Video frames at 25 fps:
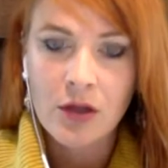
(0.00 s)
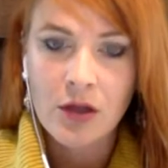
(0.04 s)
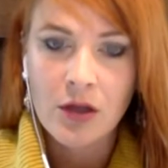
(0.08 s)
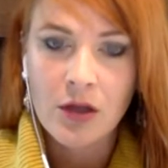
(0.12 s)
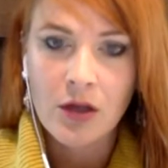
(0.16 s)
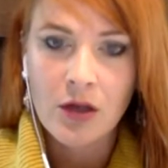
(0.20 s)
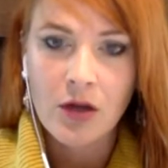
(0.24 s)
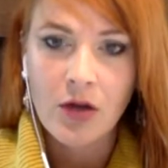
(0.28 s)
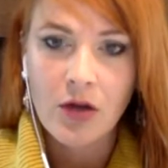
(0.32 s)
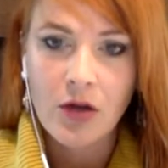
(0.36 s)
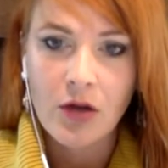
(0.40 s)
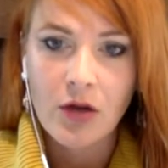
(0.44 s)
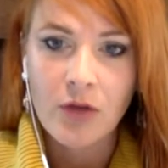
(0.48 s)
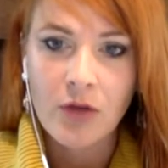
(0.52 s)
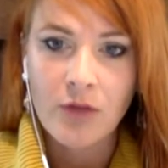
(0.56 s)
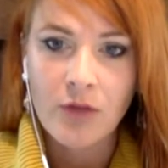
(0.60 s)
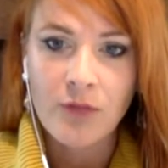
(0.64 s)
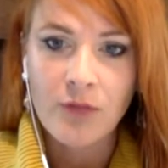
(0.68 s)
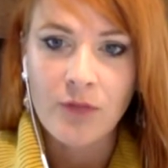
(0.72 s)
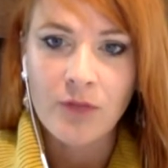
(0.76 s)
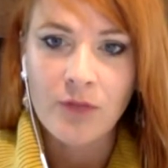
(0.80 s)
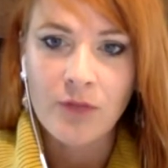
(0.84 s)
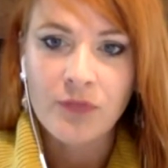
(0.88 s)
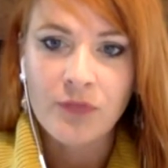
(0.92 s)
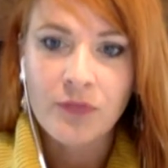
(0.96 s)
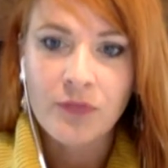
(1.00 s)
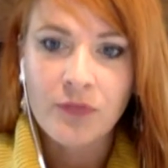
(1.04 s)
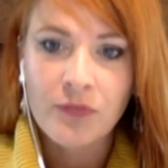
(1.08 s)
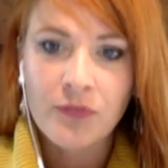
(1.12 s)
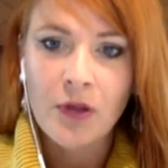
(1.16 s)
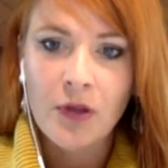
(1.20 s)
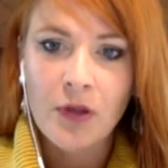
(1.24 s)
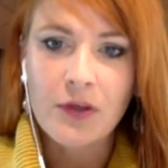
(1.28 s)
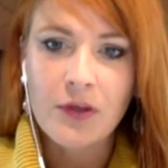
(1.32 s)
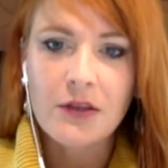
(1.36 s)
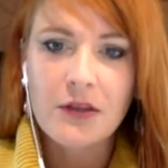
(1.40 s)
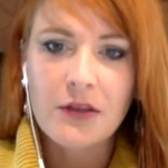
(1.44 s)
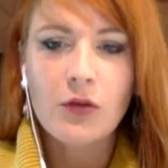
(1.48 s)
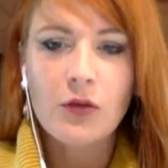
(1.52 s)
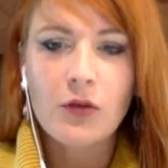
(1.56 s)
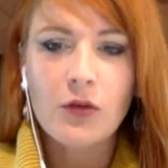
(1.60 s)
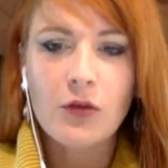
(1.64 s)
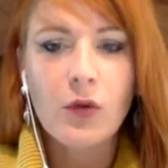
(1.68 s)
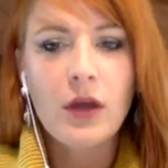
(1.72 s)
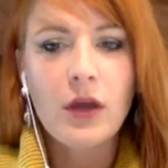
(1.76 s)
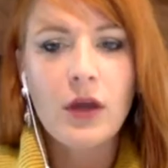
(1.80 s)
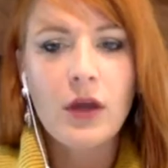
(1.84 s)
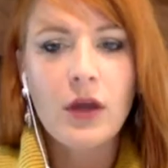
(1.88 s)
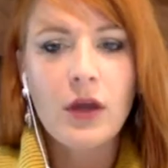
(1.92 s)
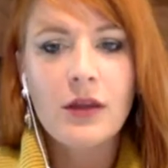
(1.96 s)
Because like the
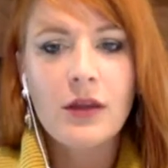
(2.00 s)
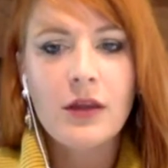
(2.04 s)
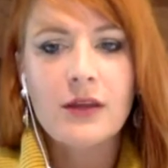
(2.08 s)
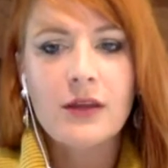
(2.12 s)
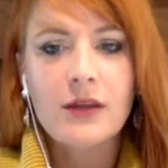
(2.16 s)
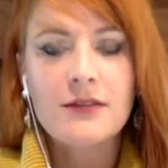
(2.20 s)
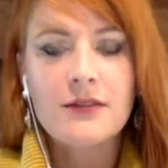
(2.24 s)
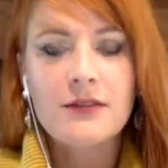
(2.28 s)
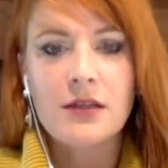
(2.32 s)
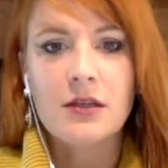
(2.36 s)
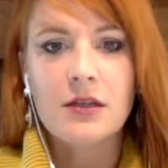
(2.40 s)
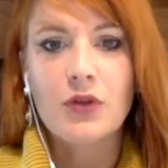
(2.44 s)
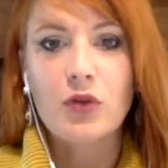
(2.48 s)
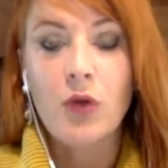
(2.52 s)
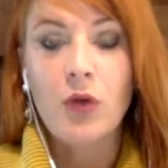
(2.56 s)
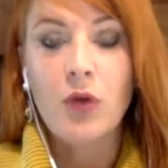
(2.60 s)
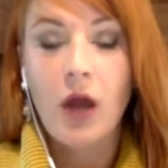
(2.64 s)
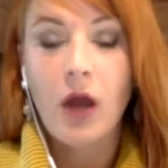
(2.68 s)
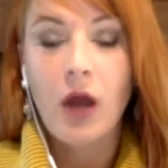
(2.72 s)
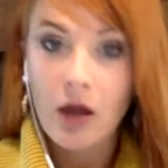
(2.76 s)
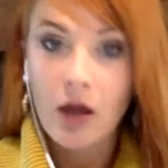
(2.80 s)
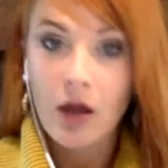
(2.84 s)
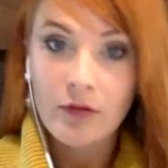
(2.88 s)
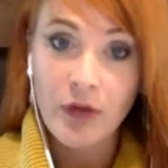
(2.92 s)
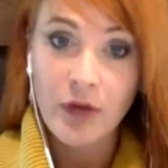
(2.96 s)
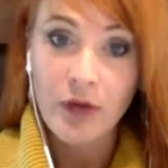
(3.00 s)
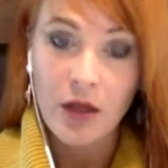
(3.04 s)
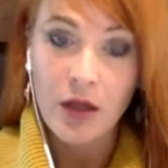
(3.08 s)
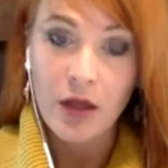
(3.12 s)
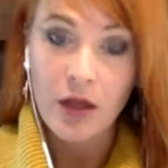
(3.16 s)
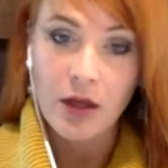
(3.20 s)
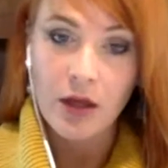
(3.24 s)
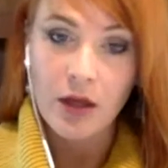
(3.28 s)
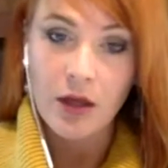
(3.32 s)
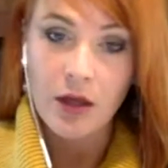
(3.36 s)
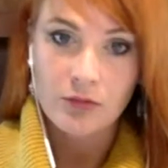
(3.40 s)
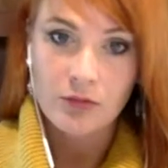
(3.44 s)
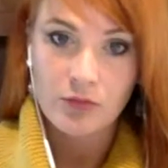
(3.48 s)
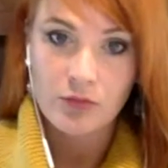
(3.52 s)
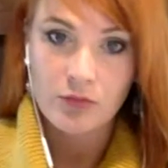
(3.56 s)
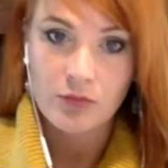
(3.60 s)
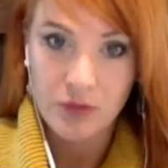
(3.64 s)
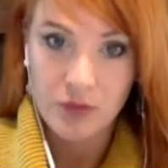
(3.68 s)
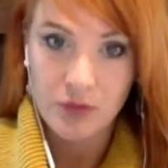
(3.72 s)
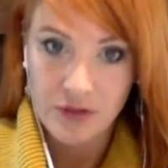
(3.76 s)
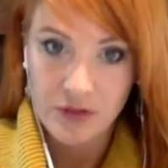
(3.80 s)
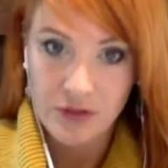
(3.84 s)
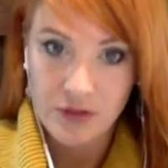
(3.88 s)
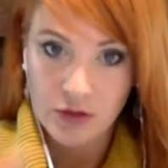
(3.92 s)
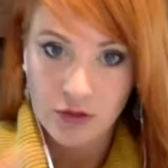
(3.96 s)
way that I see it is you have a
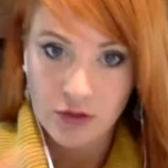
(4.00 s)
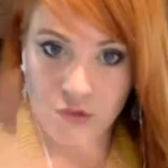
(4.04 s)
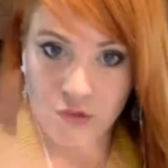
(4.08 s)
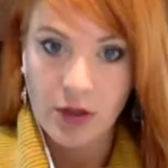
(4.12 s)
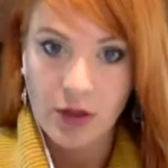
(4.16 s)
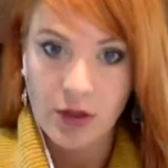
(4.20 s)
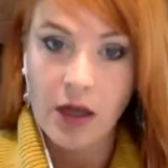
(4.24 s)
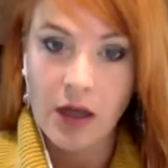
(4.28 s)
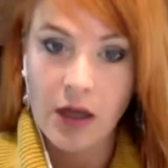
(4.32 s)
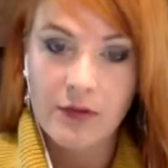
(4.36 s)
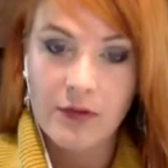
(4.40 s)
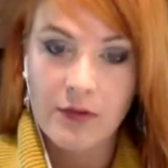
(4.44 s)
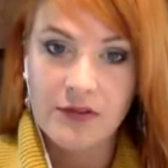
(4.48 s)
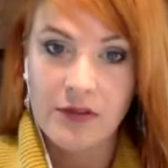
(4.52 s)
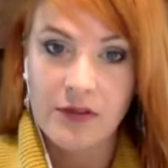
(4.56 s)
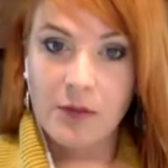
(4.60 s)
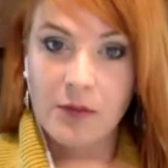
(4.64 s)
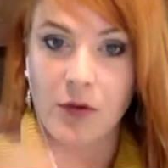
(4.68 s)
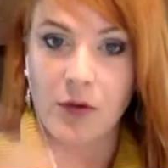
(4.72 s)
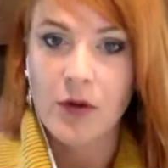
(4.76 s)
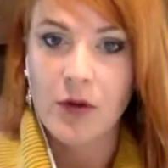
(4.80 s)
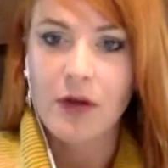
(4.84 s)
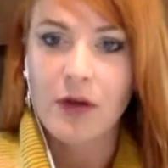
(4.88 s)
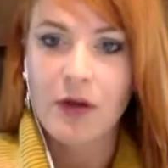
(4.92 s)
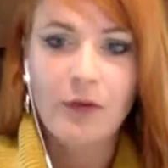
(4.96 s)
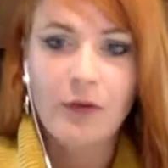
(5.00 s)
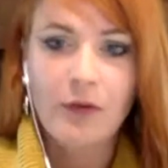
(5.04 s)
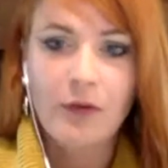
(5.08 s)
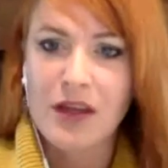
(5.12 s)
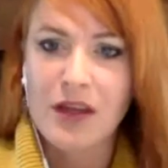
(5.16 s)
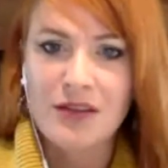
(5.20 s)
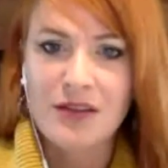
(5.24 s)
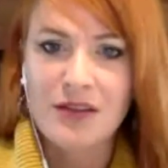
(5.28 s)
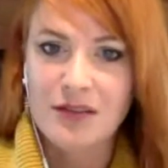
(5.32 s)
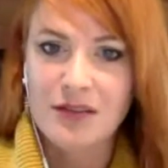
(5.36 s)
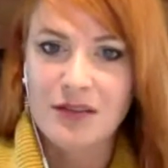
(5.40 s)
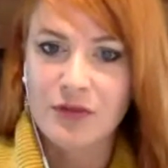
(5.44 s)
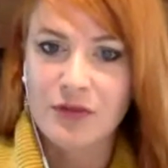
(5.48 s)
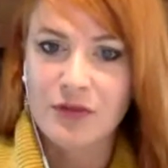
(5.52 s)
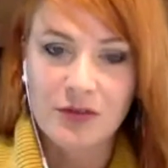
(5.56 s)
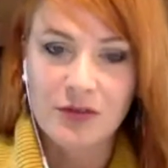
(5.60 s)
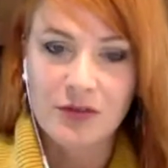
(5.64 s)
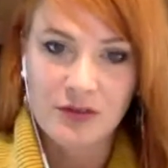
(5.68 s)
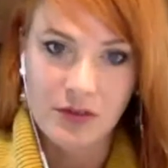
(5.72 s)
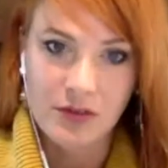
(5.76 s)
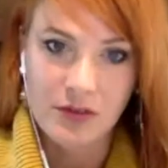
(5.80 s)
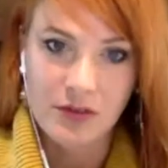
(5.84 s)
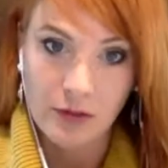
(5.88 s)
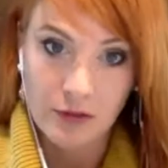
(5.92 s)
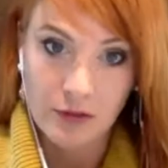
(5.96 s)
potentially like have a CMO, and everybody has a different
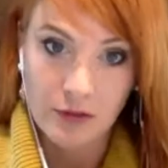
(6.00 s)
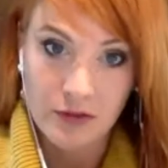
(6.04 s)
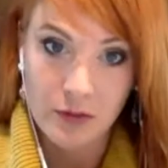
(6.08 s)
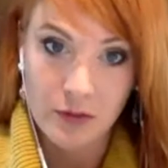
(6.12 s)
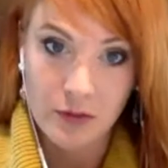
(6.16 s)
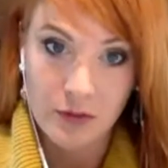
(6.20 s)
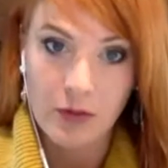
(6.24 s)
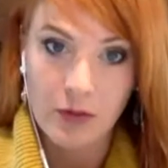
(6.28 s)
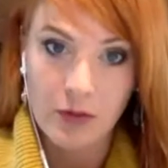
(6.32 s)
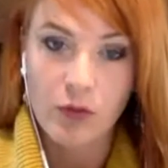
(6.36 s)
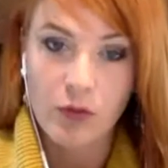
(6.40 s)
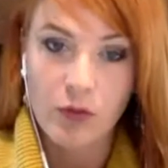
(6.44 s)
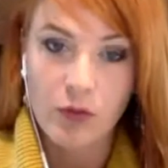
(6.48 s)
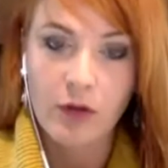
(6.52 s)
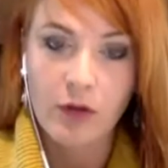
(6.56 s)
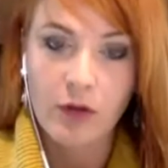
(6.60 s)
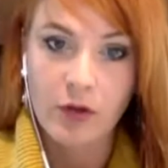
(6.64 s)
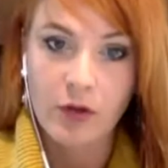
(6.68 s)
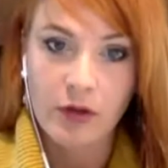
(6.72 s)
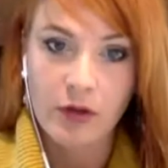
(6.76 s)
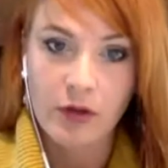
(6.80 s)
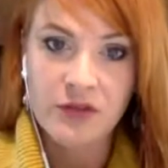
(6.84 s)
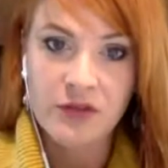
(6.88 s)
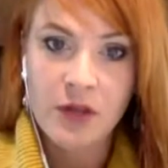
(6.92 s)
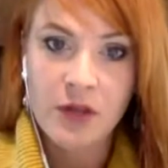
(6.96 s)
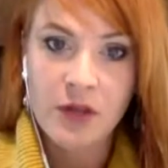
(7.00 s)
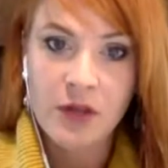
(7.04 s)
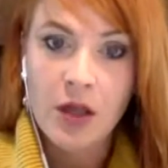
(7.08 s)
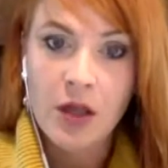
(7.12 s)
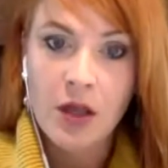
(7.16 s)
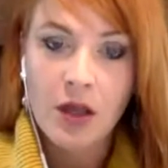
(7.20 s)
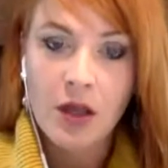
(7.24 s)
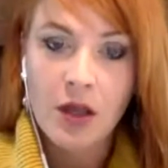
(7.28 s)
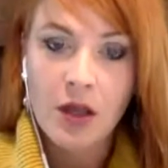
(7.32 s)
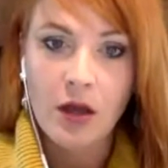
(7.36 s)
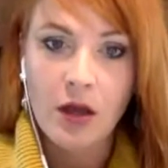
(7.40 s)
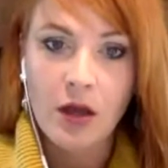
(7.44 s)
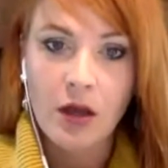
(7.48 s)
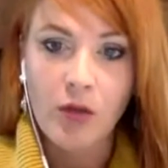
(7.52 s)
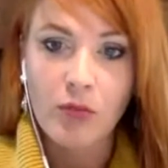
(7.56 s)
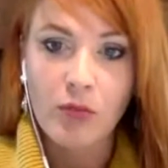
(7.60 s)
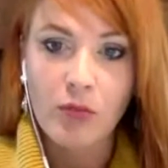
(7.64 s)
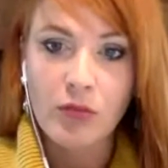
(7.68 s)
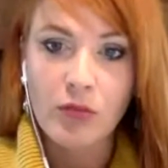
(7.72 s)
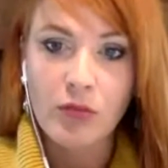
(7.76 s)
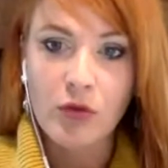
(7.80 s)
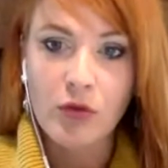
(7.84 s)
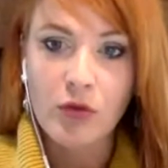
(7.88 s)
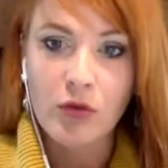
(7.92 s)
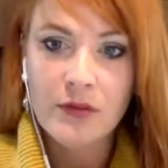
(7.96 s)
C-level suite and whatever it is.
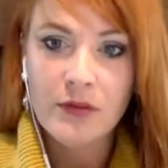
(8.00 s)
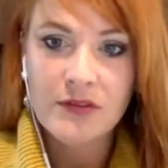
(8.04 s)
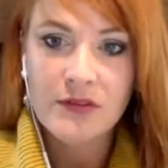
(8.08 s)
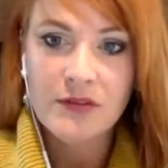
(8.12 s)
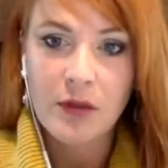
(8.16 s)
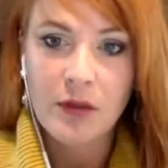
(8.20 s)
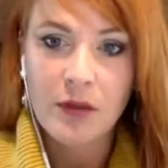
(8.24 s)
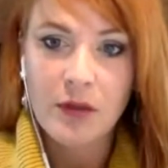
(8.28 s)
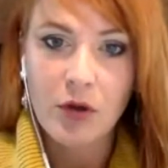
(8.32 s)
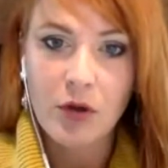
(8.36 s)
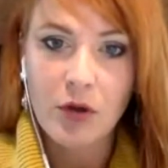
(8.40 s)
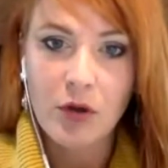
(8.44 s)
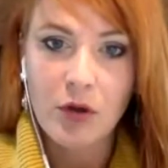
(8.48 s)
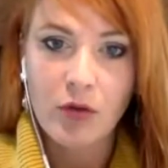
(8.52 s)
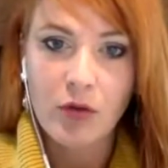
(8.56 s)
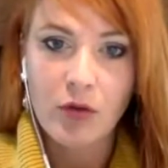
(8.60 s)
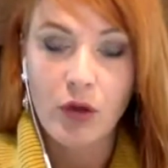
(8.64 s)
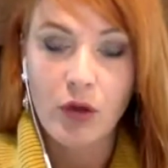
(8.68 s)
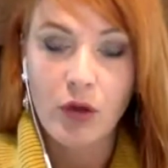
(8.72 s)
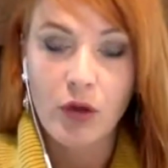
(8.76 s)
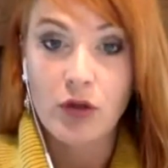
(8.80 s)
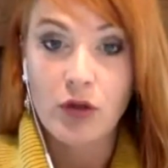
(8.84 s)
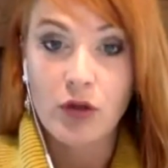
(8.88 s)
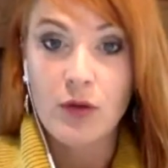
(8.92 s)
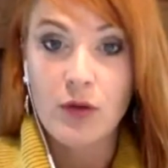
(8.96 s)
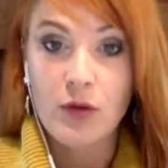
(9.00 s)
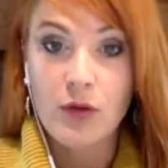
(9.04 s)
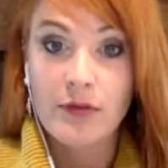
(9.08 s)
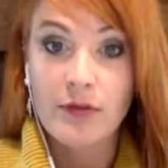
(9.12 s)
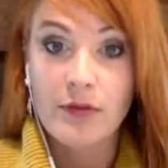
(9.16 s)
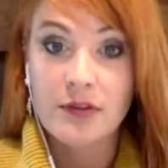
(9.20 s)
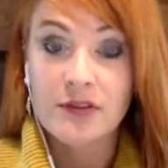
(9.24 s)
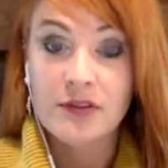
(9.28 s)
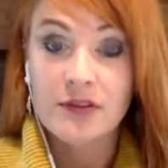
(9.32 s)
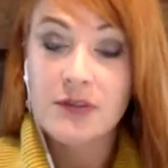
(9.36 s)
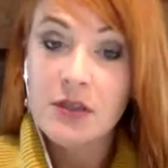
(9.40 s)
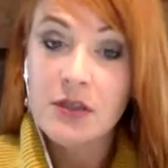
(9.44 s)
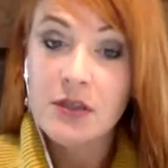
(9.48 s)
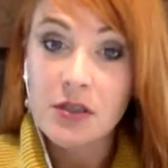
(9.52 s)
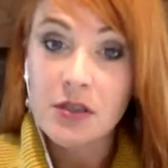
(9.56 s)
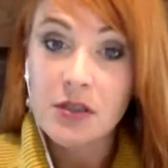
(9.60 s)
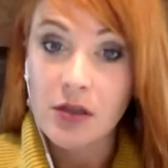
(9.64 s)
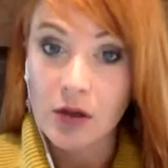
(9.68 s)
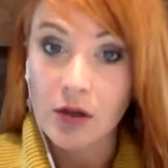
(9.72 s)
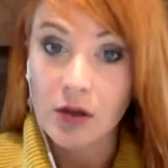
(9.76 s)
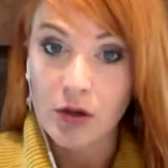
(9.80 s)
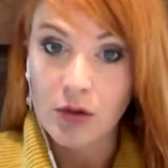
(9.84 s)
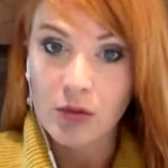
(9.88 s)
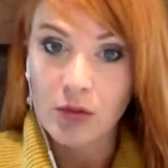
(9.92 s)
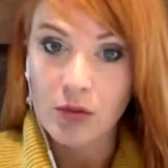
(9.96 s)
You have a CMO and you have a
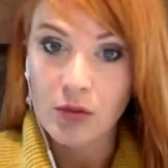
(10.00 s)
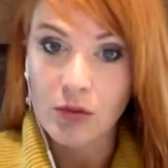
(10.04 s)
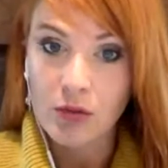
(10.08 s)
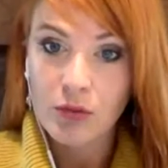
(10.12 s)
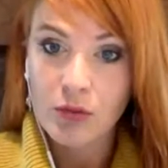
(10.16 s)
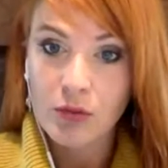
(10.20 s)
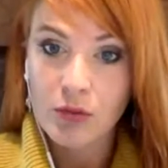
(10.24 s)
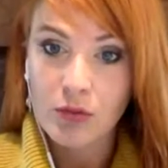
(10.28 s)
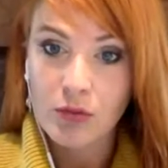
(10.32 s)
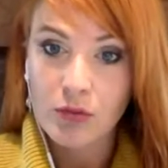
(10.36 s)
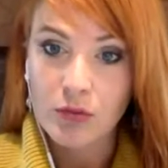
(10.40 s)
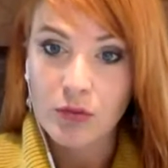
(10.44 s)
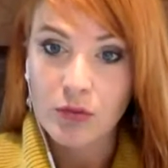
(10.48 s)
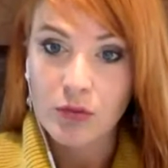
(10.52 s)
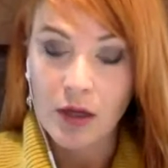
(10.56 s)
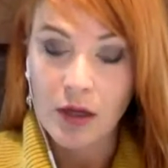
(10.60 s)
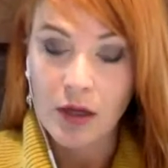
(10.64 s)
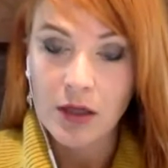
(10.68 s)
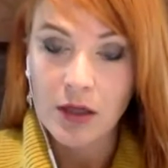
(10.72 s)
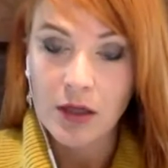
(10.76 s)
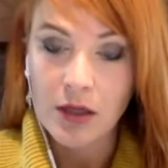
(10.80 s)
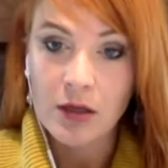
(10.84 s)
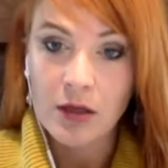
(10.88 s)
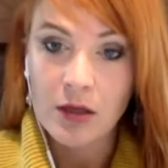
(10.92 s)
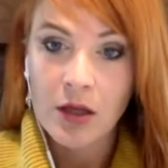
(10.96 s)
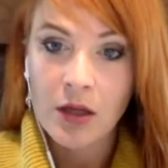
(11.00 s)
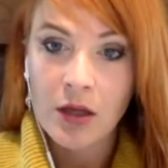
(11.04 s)
CTO, right?